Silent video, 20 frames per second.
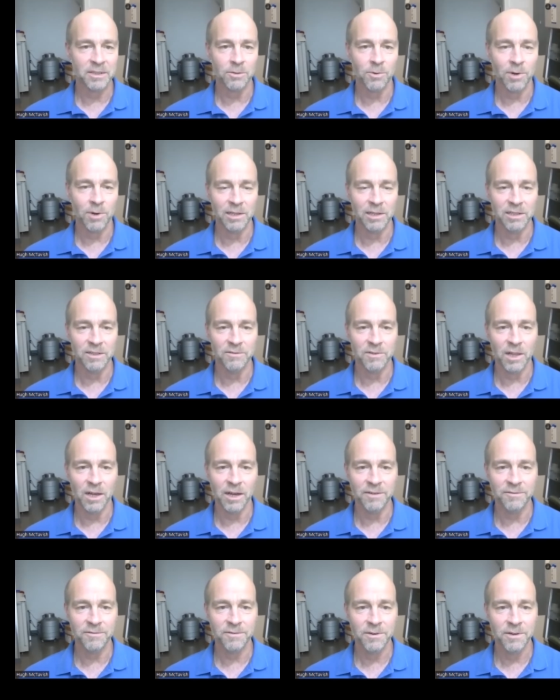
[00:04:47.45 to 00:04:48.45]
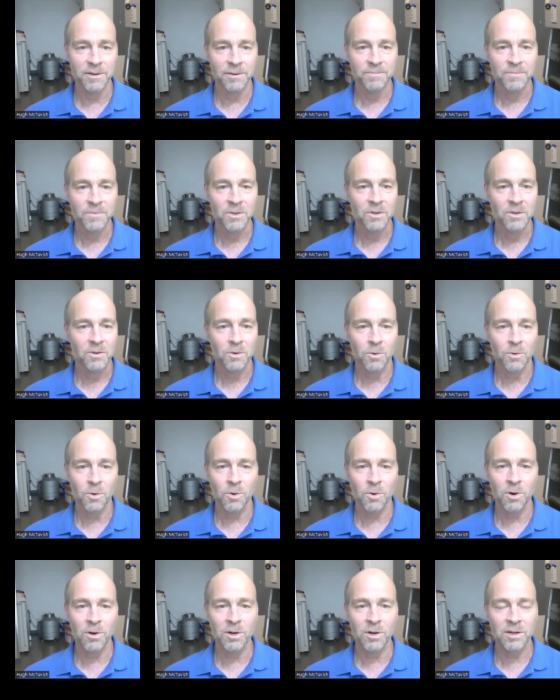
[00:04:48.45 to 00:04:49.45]
and quality of life,
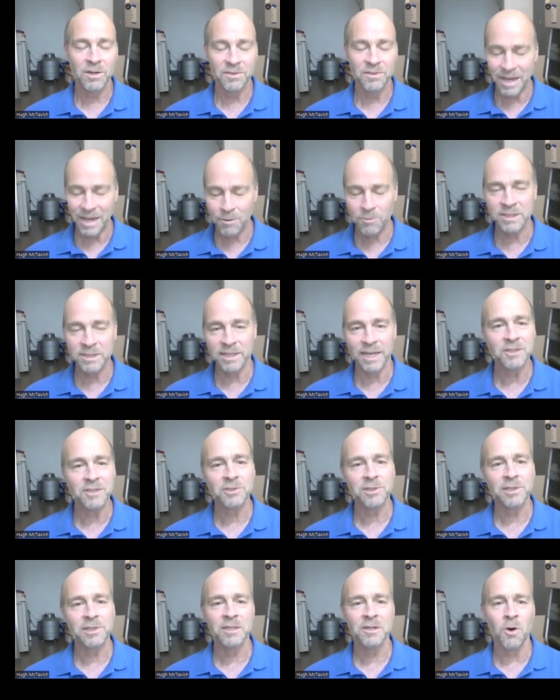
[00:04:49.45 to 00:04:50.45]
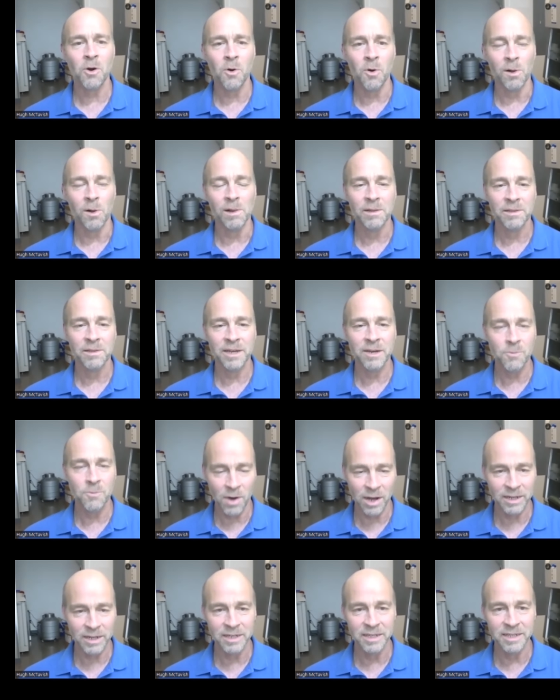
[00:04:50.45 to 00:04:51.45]
or that was actually the goal. They
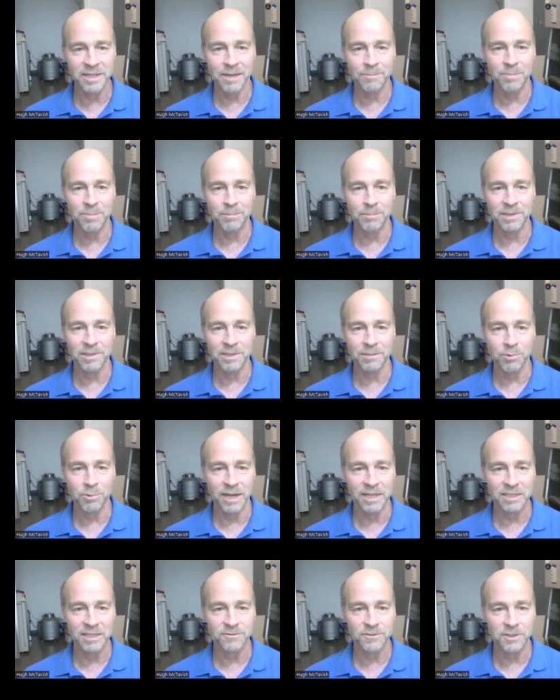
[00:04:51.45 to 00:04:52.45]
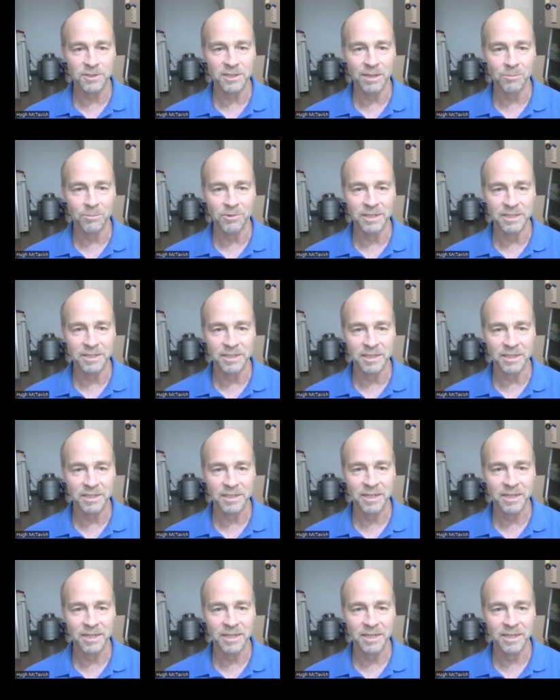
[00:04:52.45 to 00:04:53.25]
wanted to get people depressed for some reason.